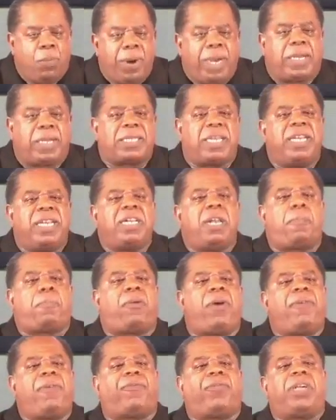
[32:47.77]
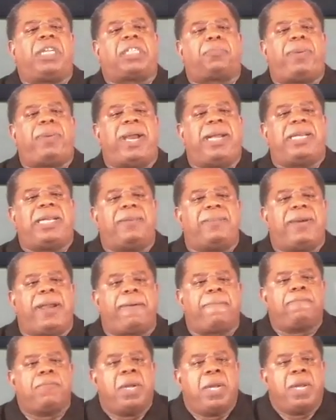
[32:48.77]
We continue to pray for this
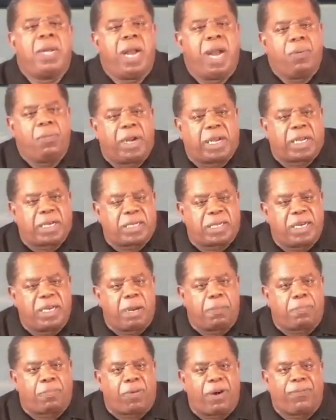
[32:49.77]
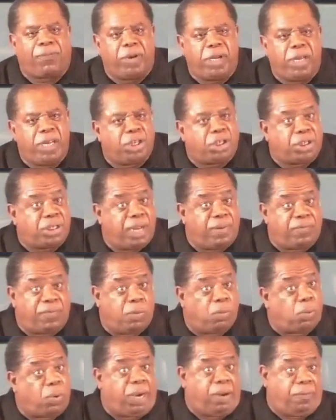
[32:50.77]
pandemic. And we continue to pray for each and
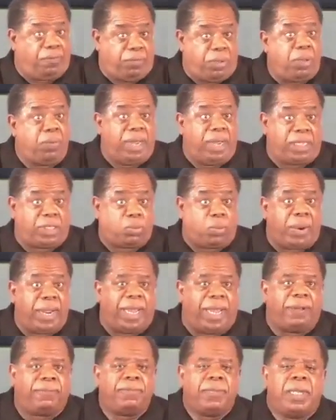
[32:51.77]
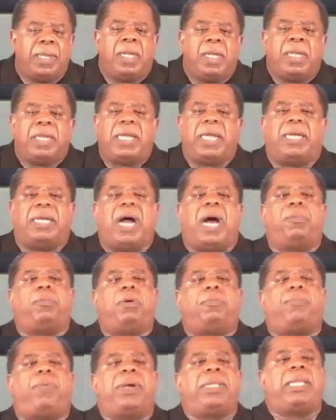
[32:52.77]
every one of you as well, that God
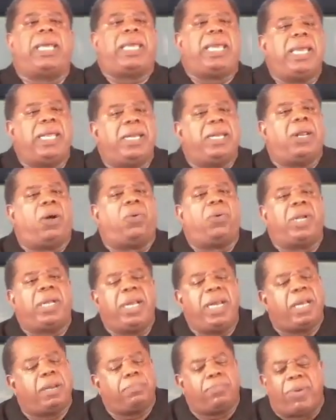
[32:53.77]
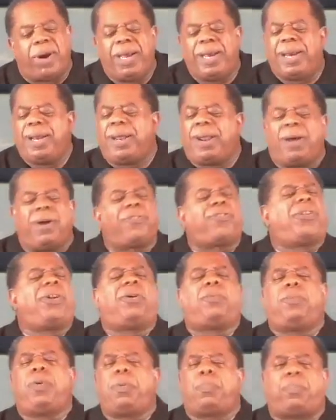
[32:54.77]
would bring the healing only He can bring. And
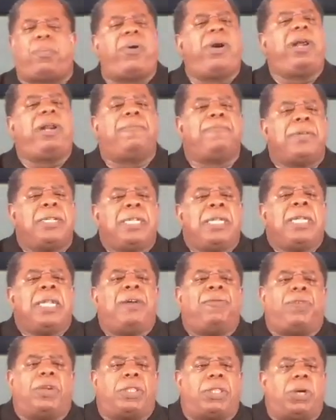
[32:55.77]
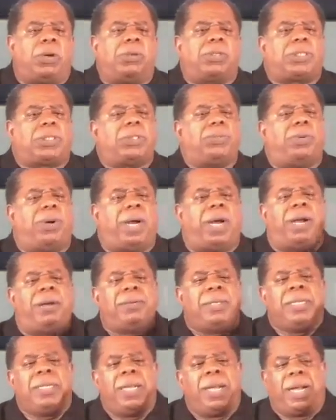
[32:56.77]
also, we're praying for those who
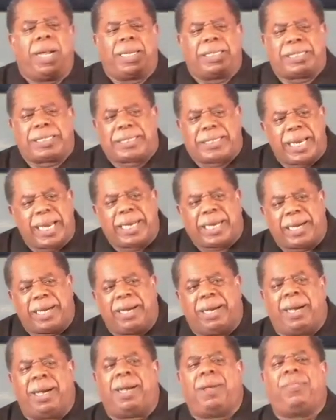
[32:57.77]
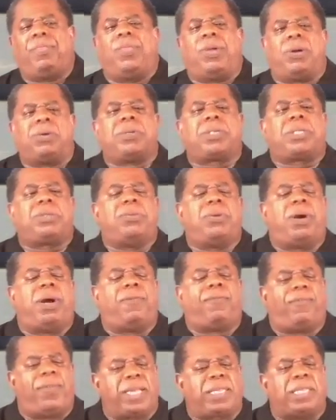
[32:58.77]
are, are sick, uh, those who
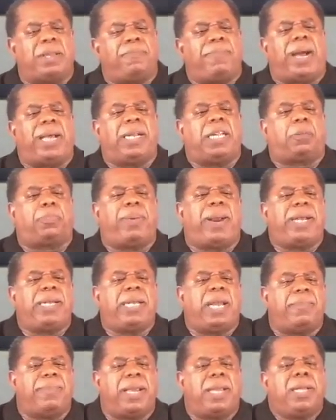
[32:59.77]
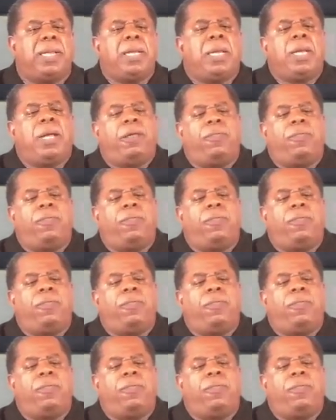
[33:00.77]
are afflicted by this pandemic,